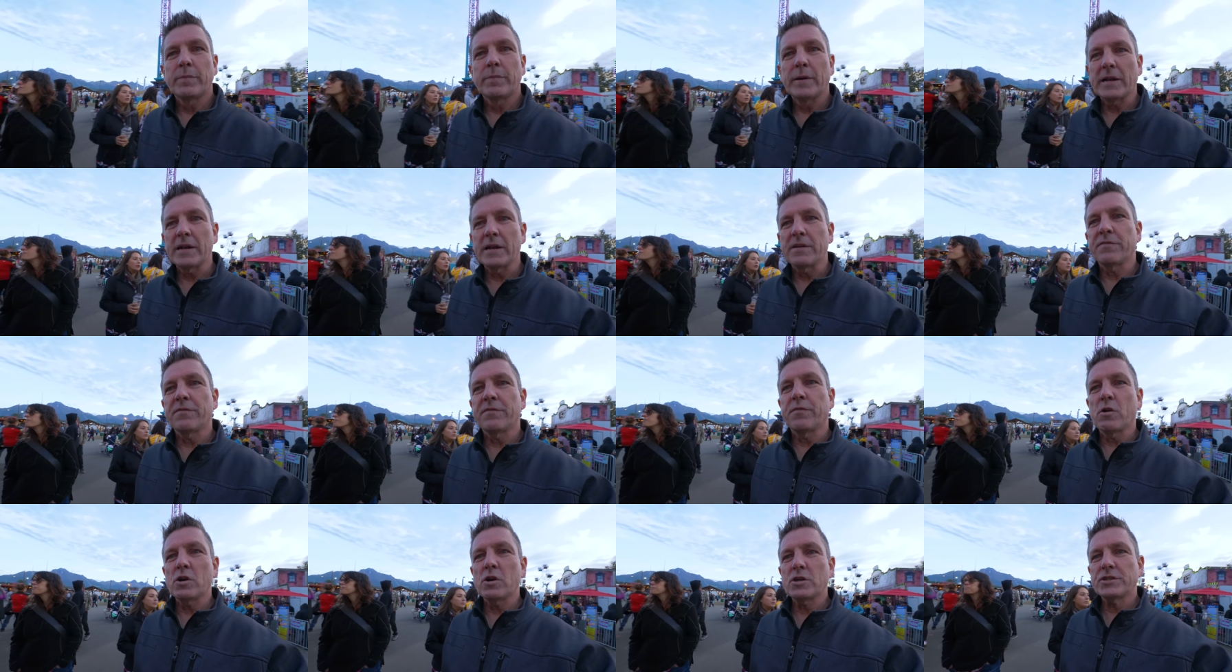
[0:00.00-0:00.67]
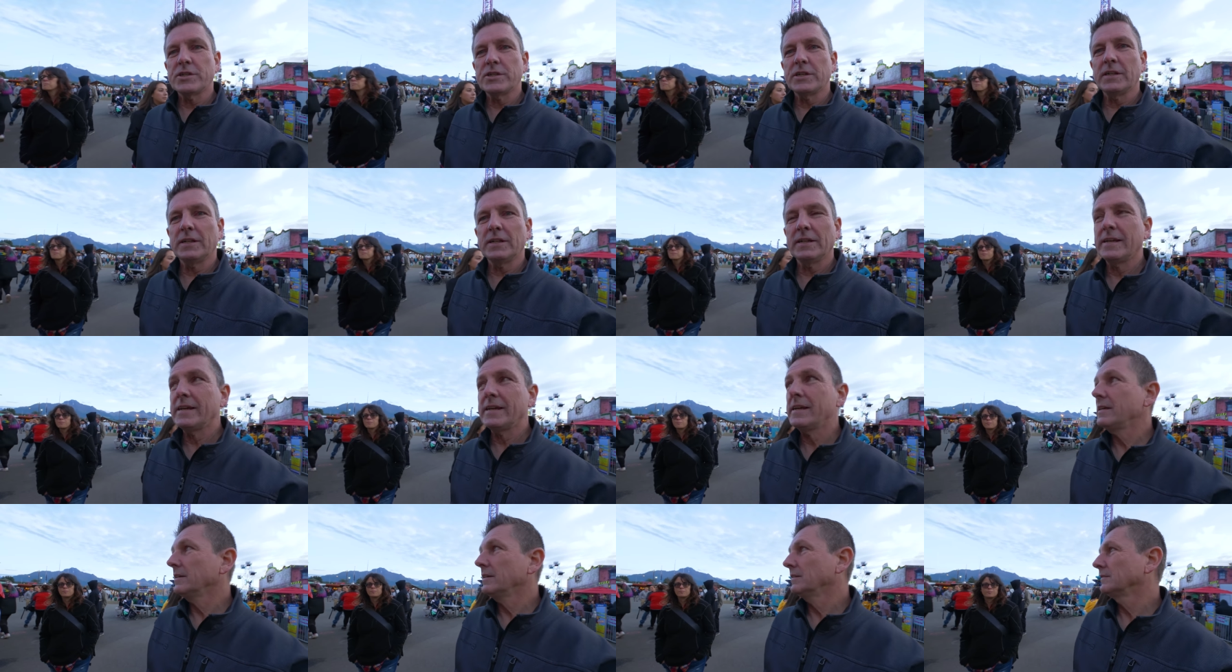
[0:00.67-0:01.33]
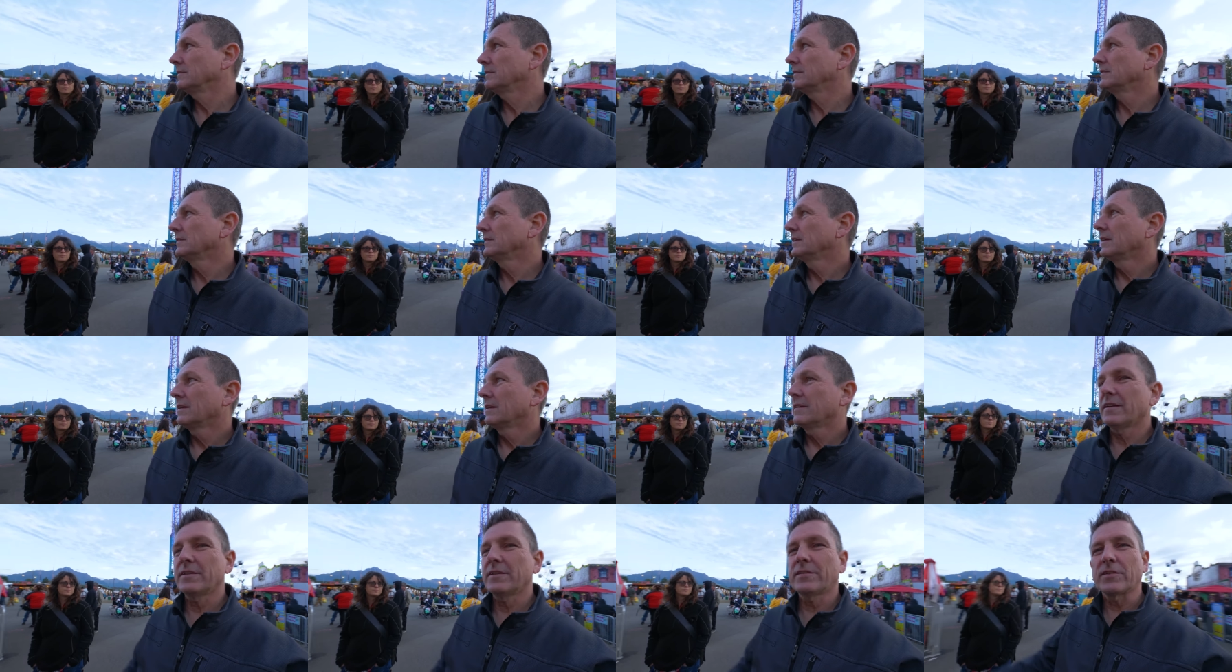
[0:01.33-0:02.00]
But unfortunately,
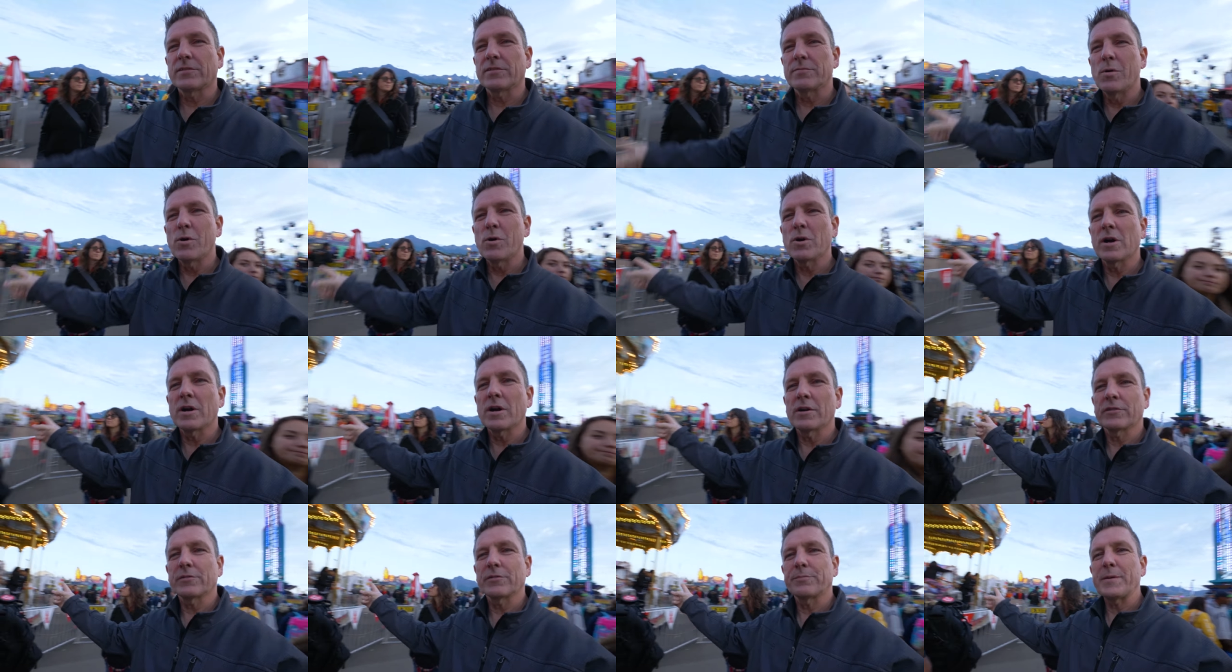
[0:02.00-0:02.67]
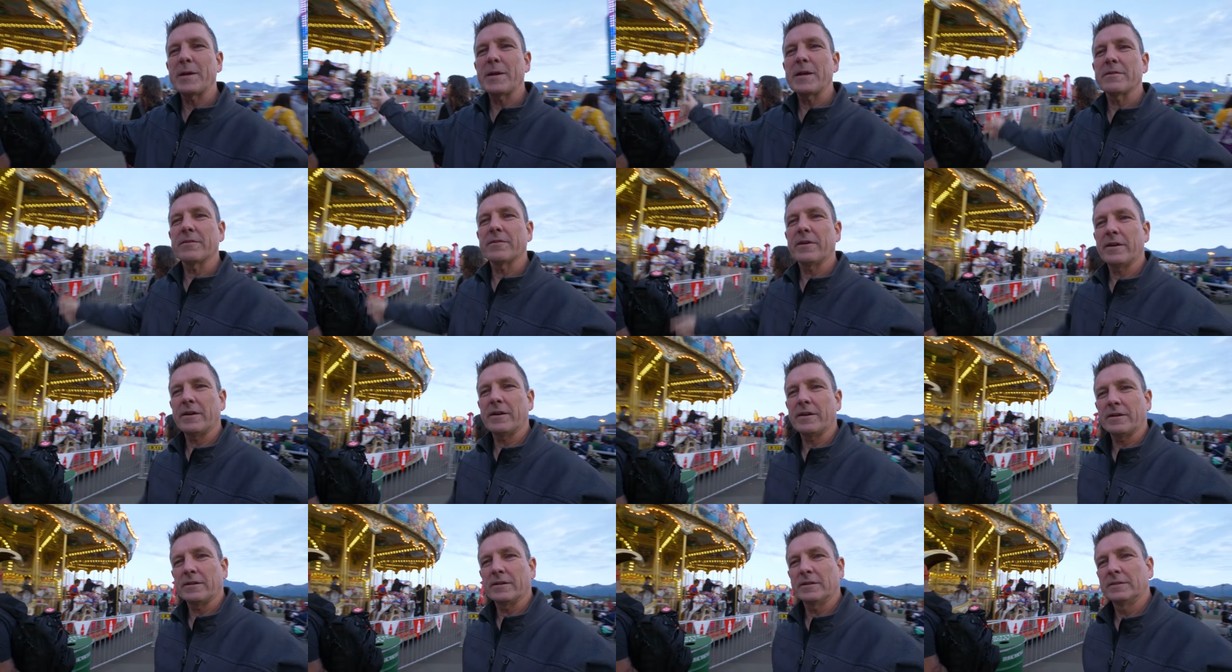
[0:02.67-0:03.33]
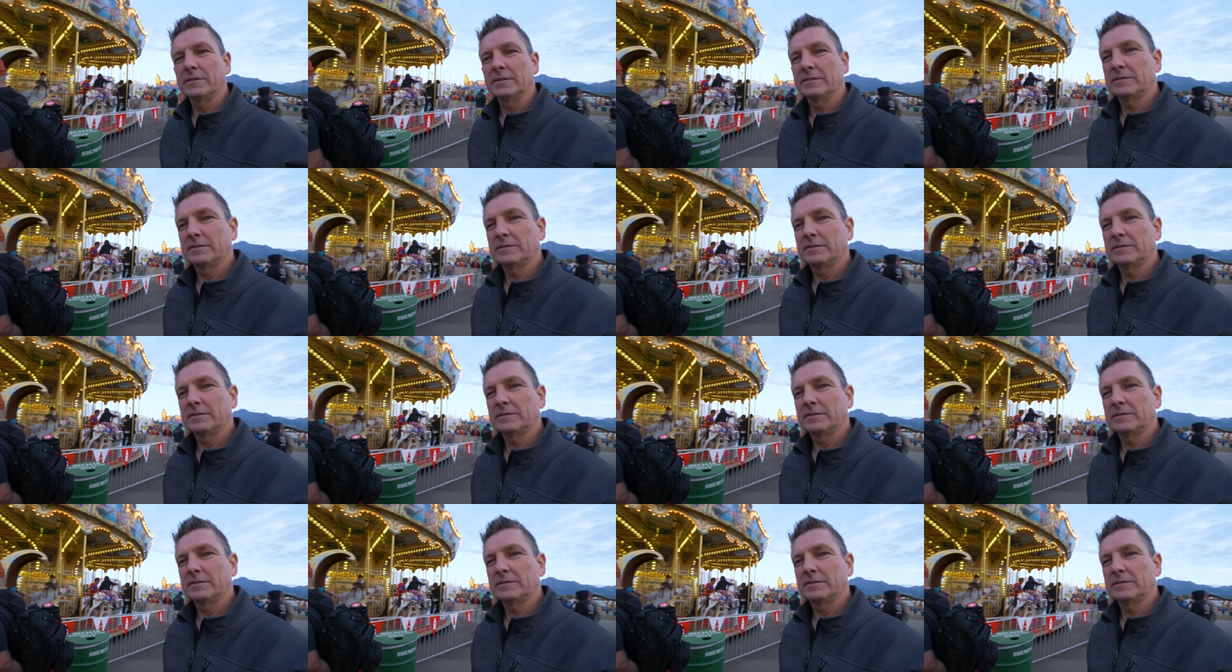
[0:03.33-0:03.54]
this is more our speed right here.